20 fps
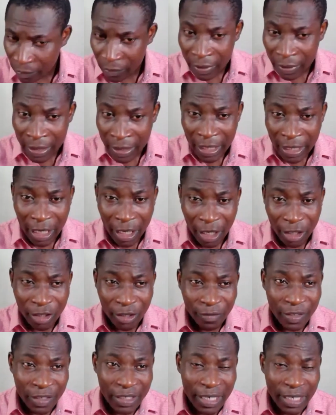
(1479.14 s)
A lot of the
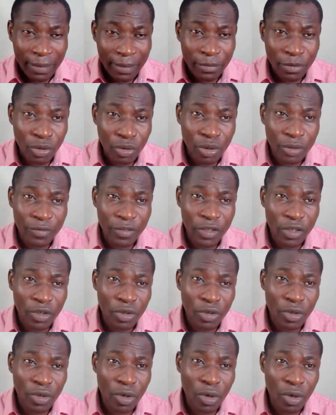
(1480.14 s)
times, you even know what
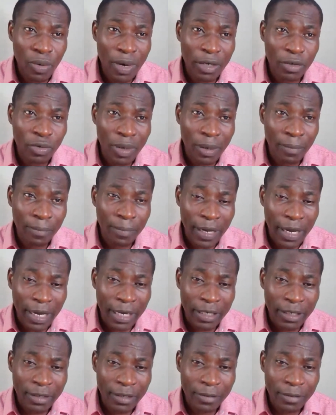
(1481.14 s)
to apply,
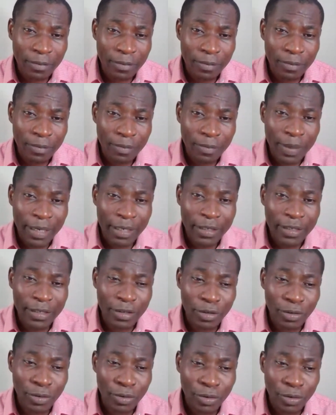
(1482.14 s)
but you
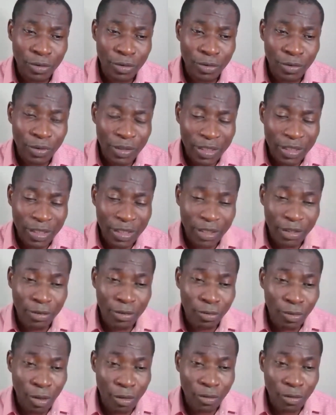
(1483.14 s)
still want
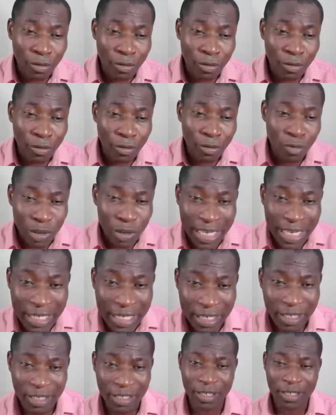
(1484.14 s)
consensus. You
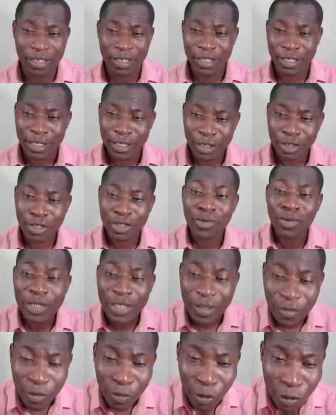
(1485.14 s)
still want everybody to
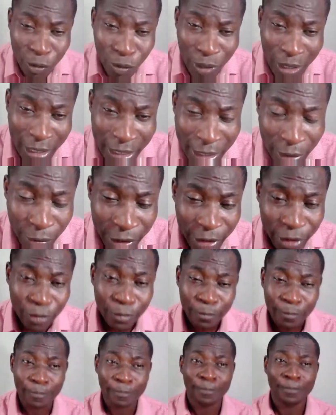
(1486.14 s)
agree with you.
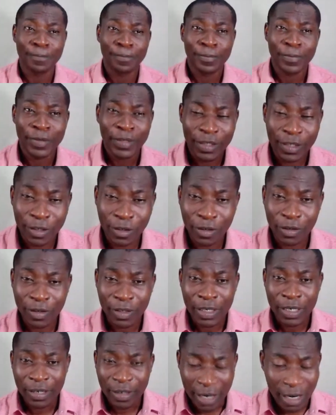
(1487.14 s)
You know, there are
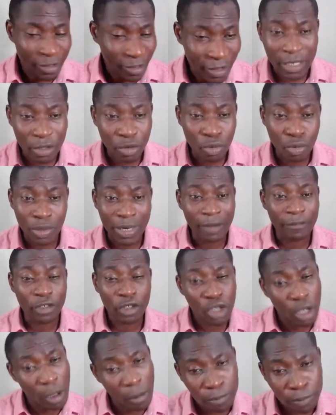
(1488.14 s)
things that you could have
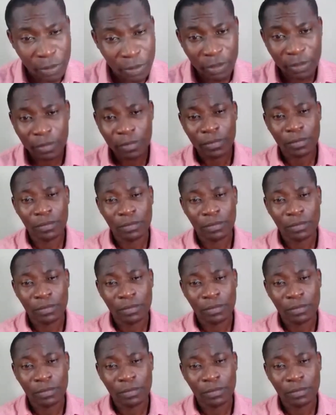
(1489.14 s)
stopped.